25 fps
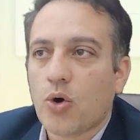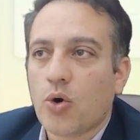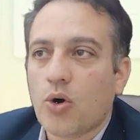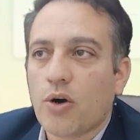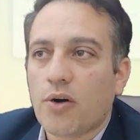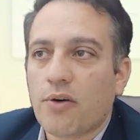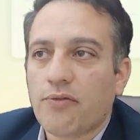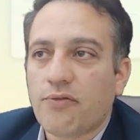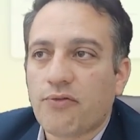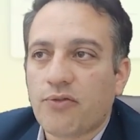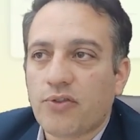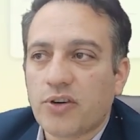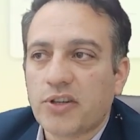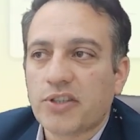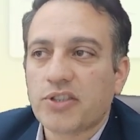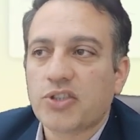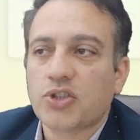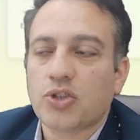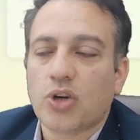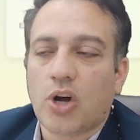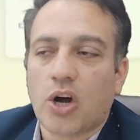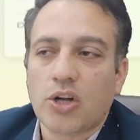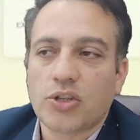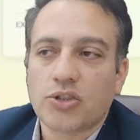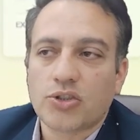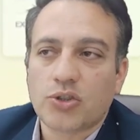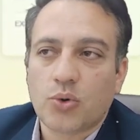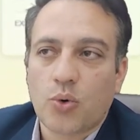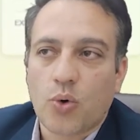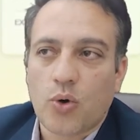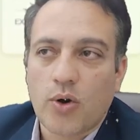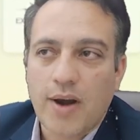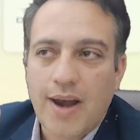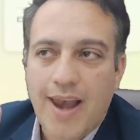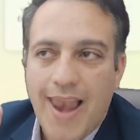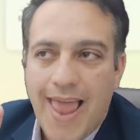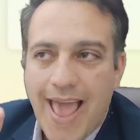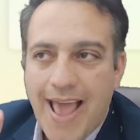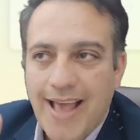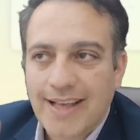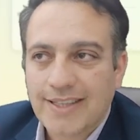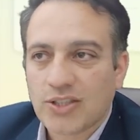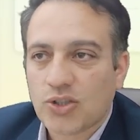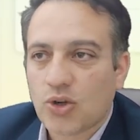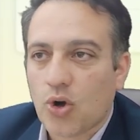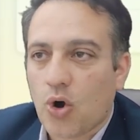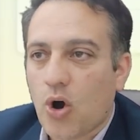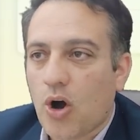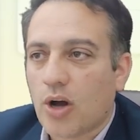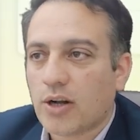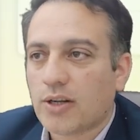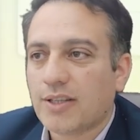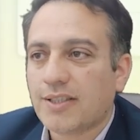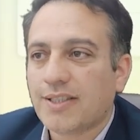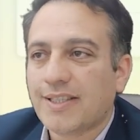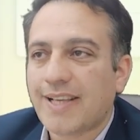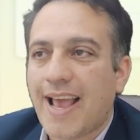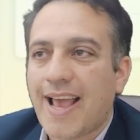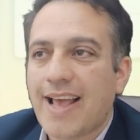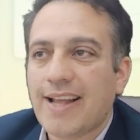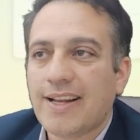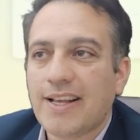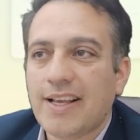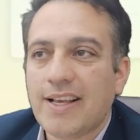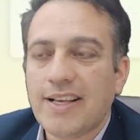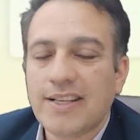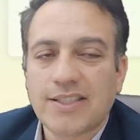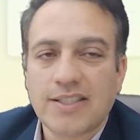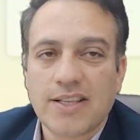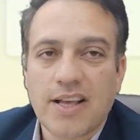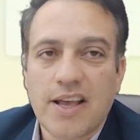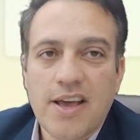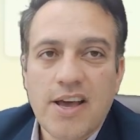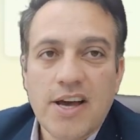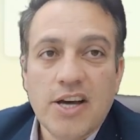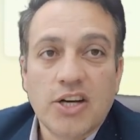or first order or last orders, and it's